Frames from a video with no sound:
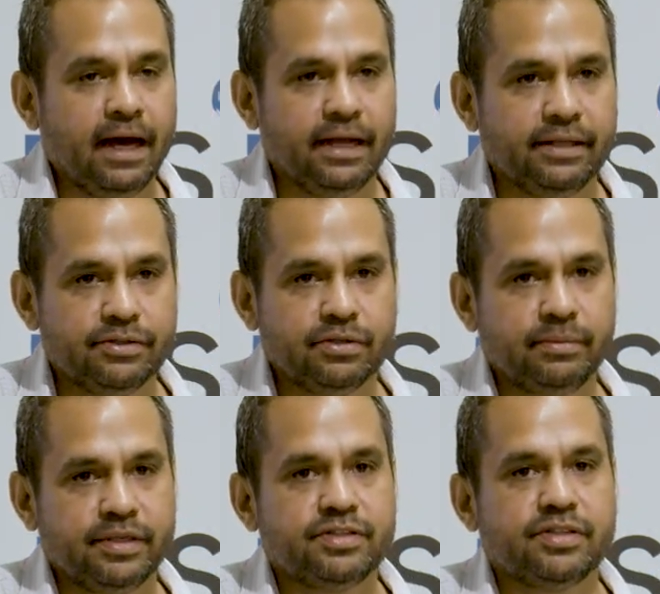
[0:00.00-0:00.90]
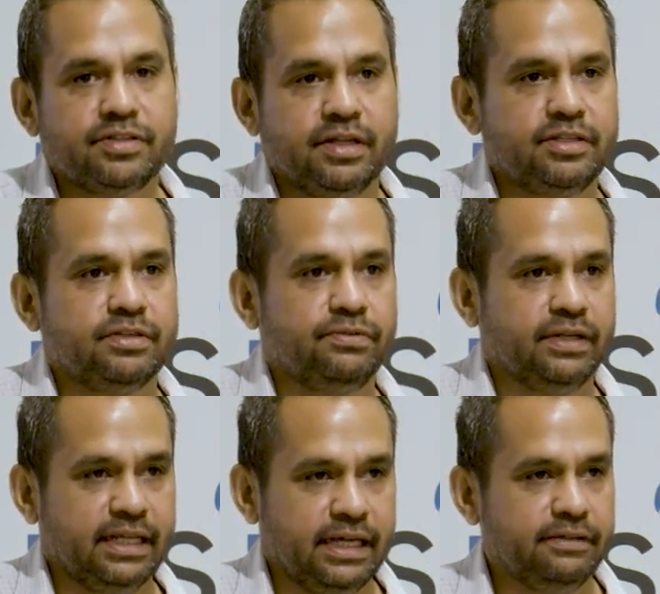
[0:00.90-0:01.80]
And there was almost a sense of
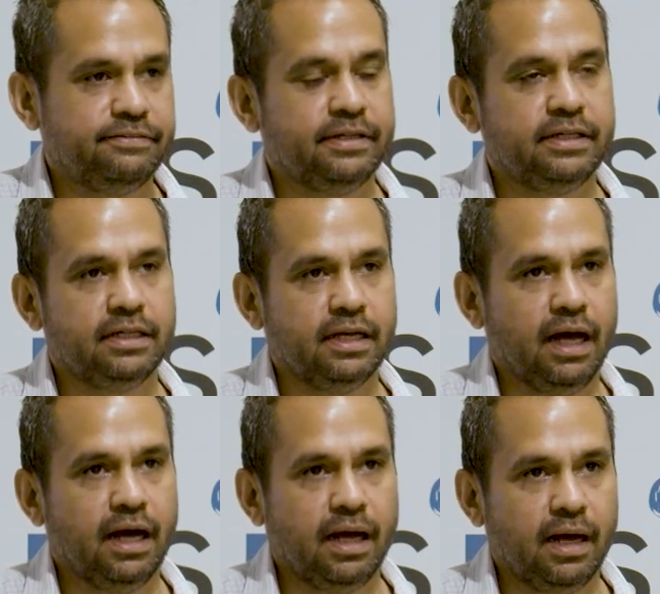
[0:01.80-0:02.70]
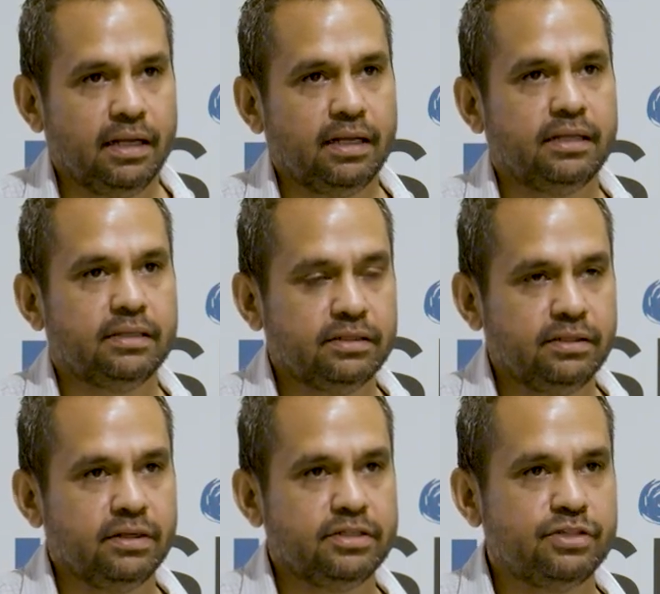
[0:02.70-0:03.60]
relief, uh,
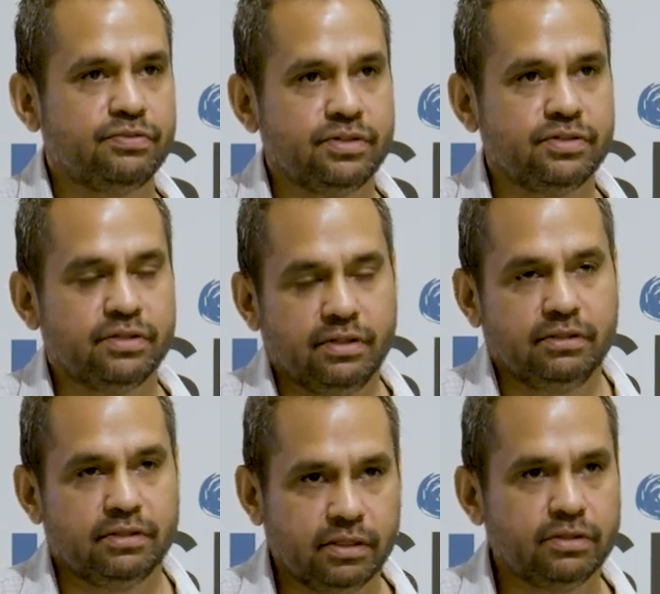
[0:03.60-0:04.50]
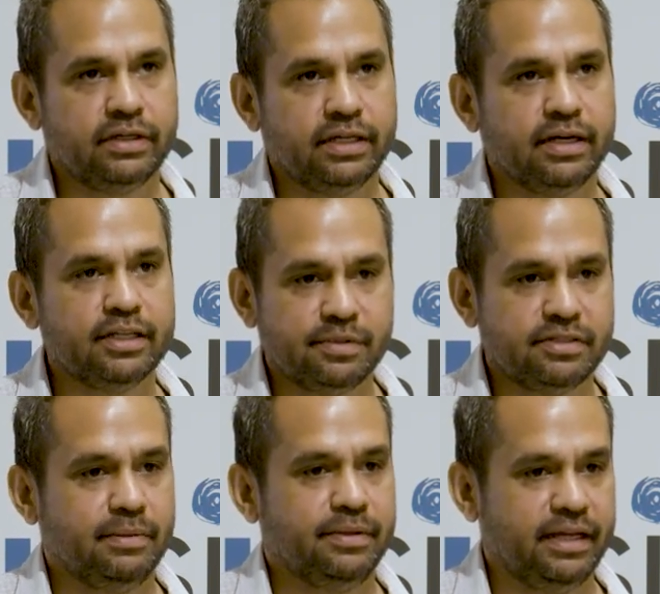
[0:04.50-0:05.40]
not just for the Koori guys, but
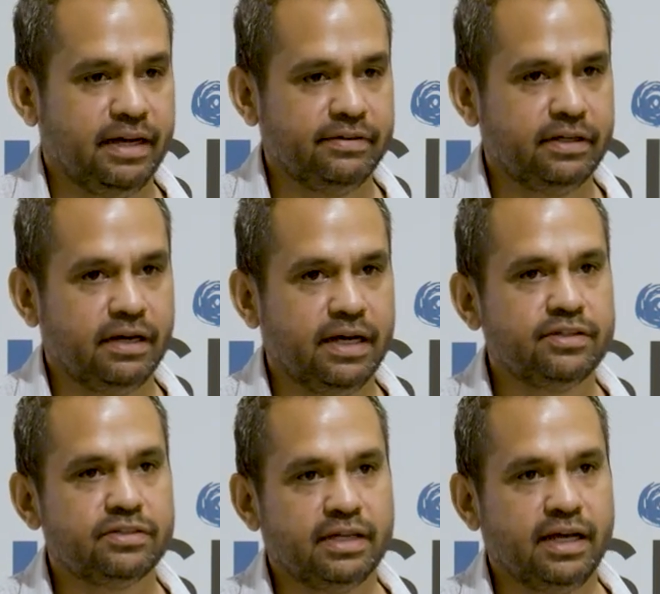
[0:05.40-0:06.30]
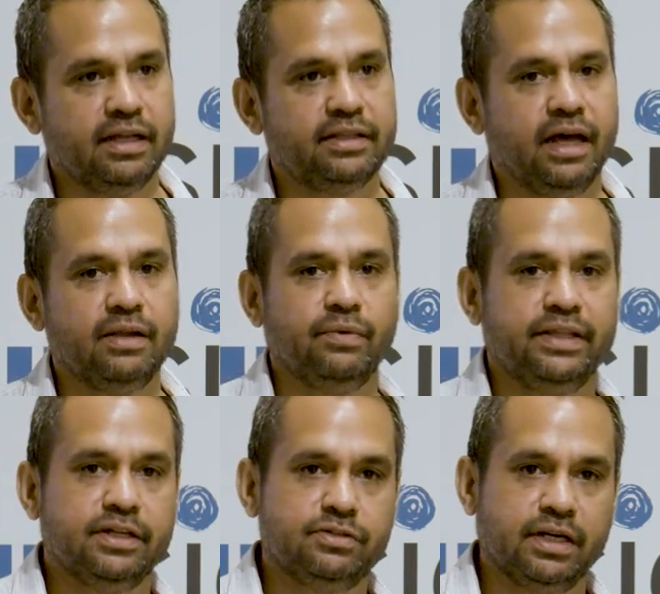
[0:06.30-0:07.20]
some of the other guys that, that when
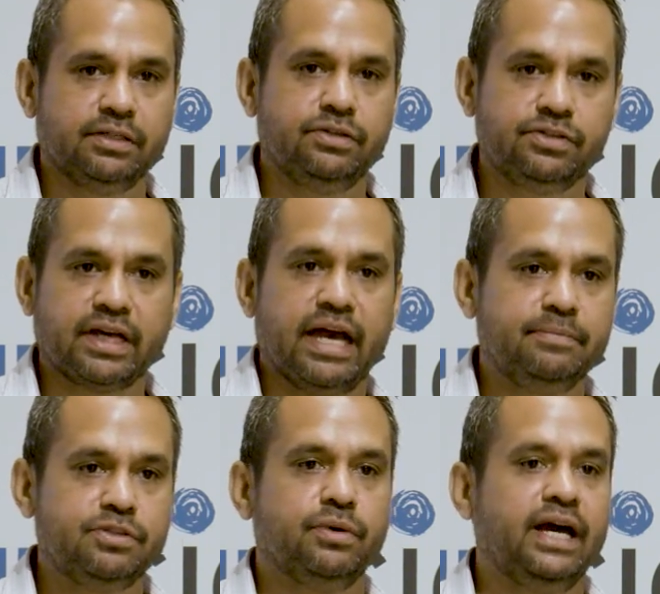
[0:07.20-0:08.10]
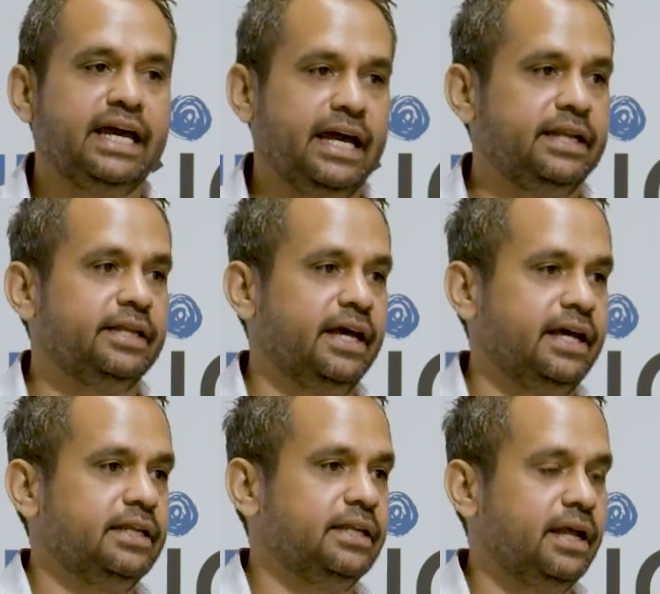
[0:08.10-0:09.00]
the drug use came to a head and they
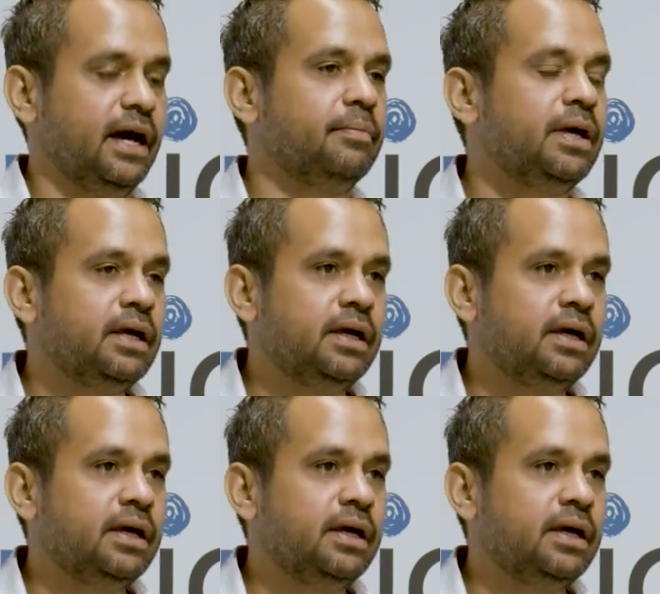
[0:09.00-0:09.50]
ended up